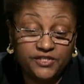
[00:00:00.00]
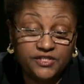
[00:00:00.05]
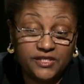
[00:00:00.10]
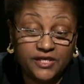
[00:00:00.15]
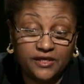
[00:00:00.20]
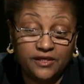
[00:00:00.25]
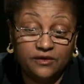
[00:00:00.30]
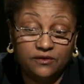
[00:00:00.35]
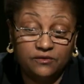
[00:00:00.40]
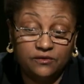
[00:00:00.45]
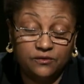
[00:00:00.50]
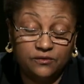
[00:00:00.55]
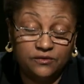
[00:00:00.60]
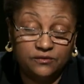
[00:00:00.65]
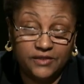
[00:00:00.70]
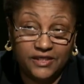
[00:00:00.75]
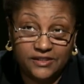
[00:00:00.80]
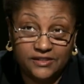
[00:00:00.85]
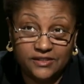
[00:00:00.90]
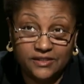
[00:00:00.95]
set,
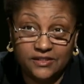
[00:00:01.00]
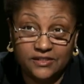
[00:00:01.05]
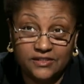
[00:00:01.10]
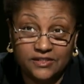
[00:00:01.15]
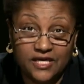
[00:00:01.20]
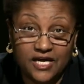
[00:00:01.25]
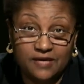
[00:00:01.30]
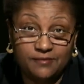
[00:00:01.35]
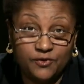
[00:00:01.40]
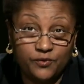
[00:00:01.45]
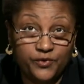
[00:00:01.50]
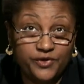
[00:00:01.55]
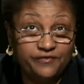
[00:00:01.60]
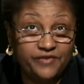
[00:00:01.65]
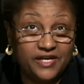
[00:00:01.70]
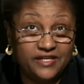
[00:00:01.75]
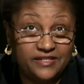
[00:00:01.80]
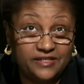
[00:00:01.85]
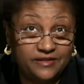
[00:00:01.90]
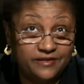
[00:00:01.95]
not set aside, but we've
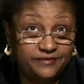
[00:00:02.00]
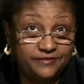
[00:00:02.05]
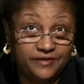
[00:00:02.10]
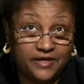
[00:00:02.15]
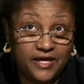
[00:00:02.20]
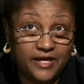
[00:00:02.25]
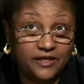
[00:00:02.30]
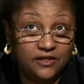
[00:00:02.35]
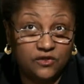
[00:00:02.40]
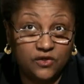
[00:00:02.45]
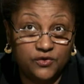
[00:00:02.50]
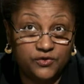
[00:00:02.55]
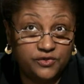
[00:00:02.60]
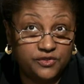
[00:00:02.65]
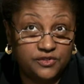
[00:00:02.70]
identified close